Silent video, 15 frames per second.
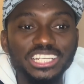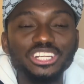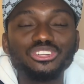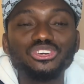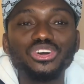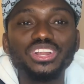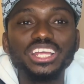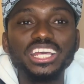They
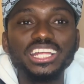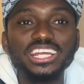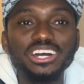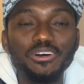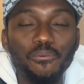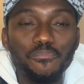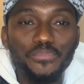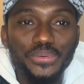did
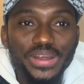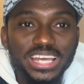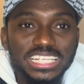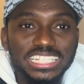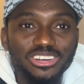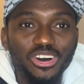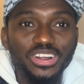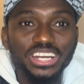a
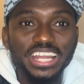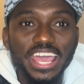brace on